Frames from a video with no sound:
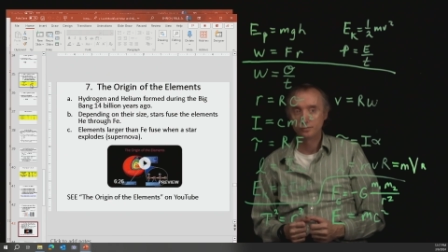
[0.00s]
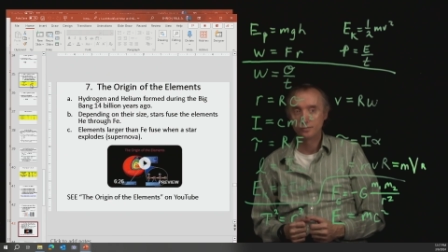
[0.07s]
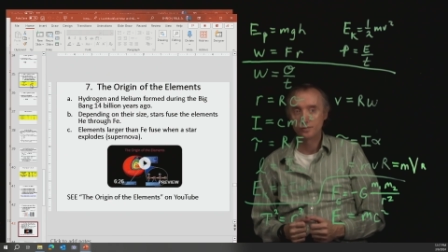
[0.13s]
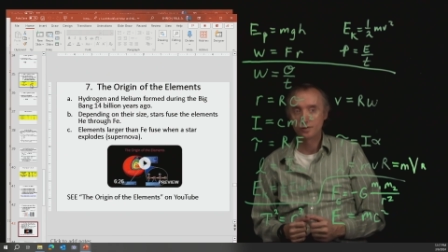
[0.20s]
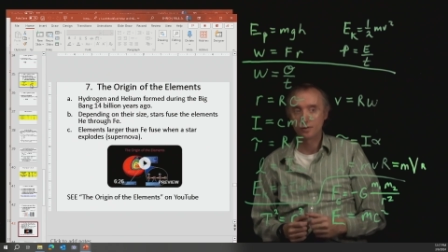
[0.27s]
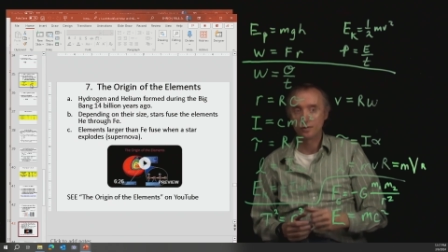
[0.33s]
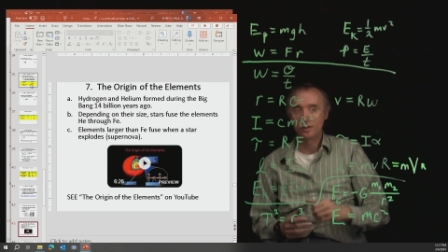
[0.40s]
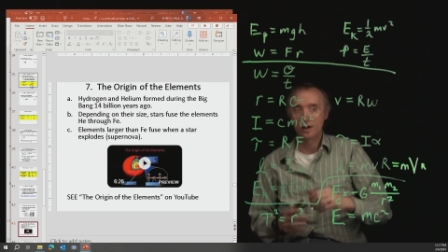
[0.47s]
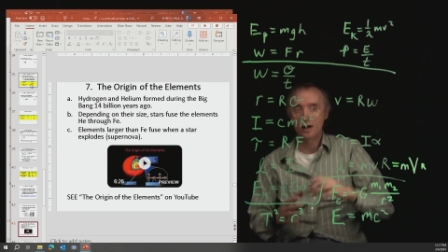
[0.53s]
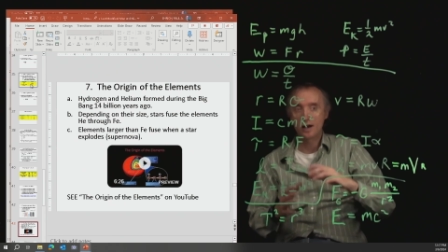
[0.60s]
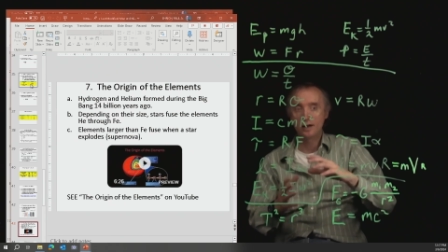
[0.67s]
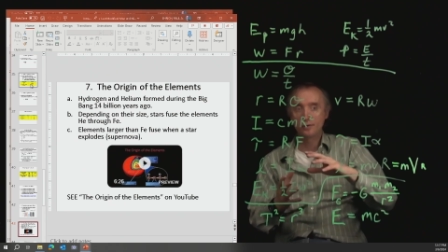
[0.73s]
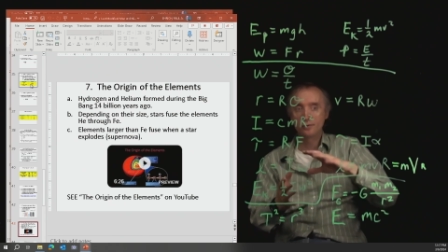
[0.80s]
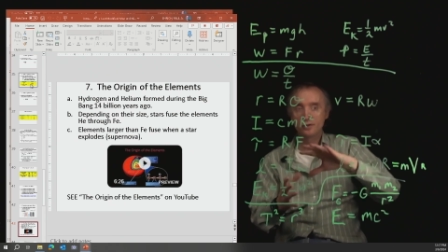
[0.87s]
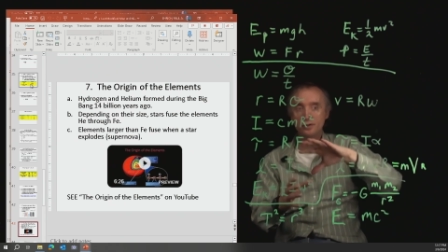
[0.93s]
So the
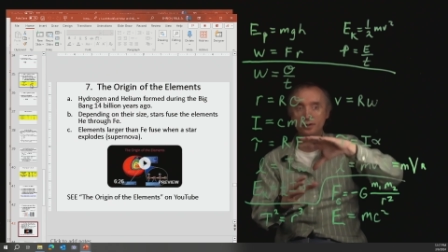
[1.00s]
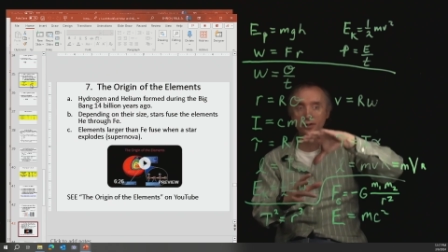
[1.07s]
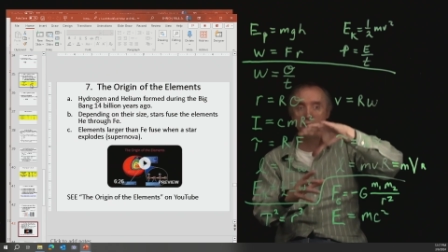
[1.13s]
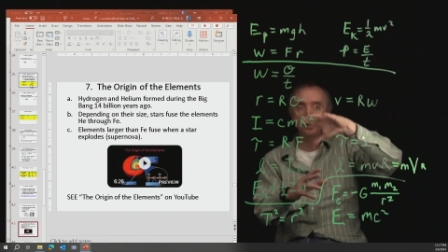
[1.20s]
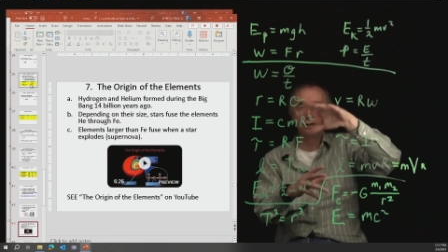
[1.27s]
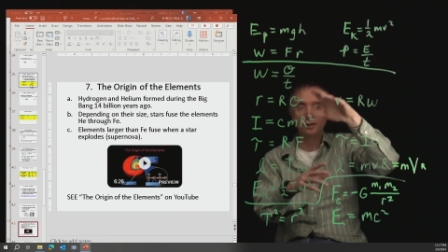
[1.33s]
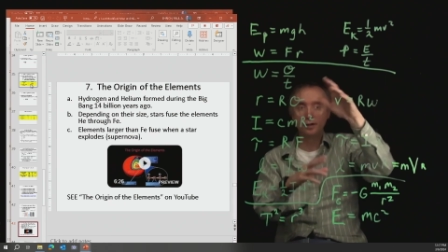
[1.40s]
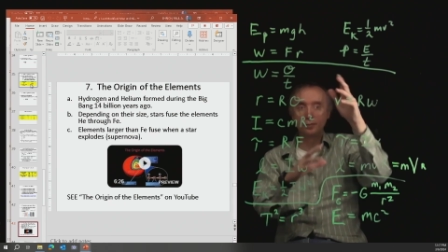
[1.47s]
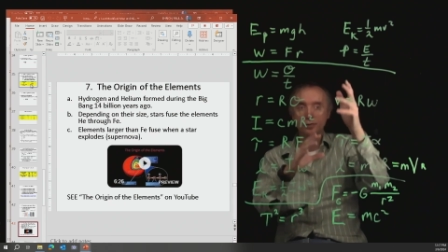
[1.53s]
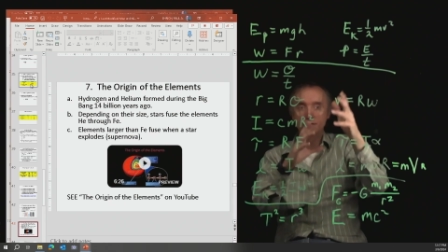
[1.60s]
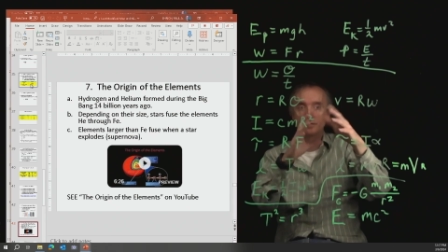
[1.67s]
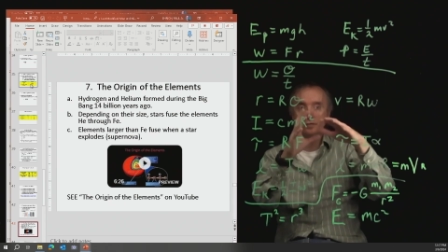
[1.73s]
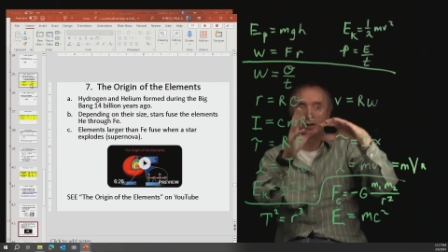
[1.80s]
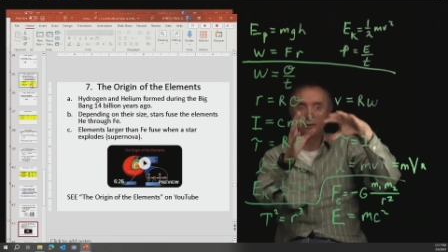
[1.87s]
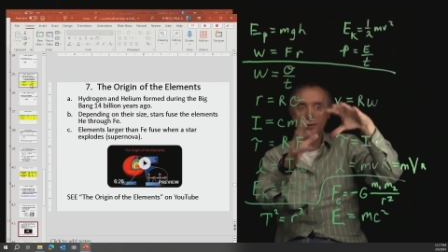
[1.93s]
hydrogen and helium was
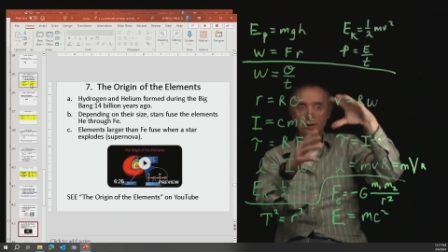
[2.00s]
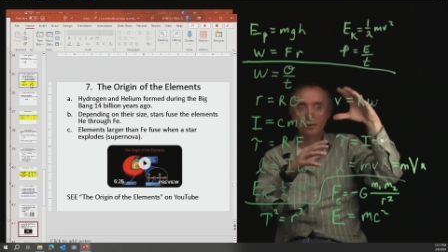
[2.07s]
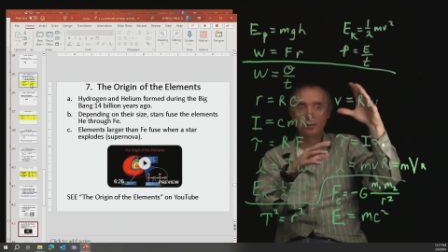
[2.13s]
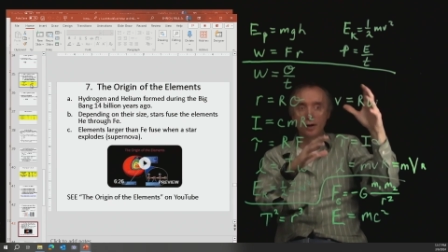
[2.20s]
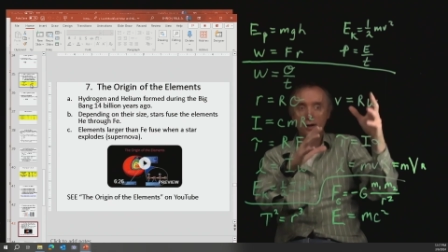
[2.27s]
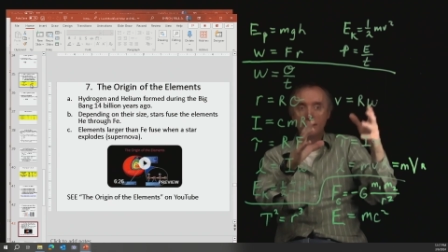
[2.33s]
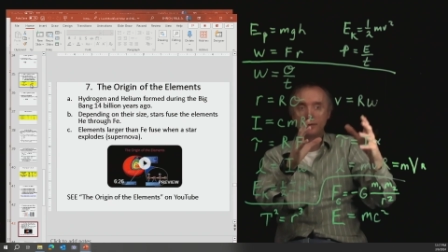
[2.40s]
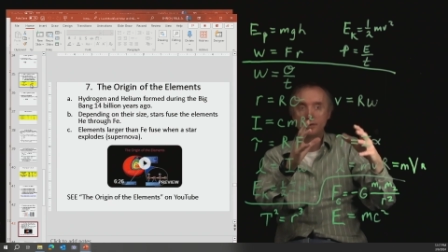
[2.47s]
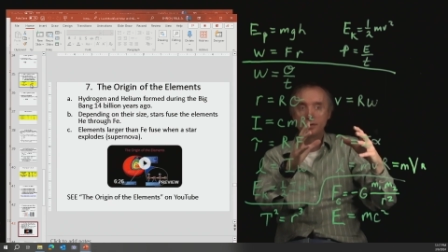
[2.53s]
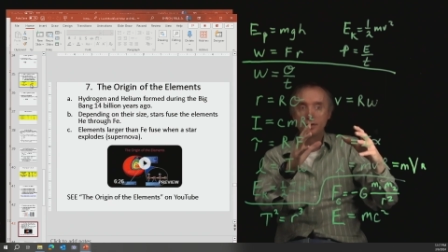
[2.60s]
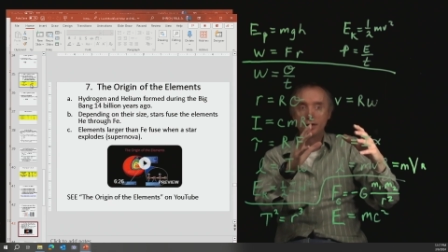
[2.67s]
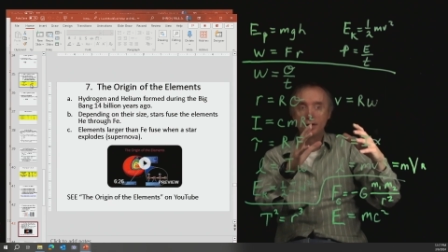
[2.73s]
floating around.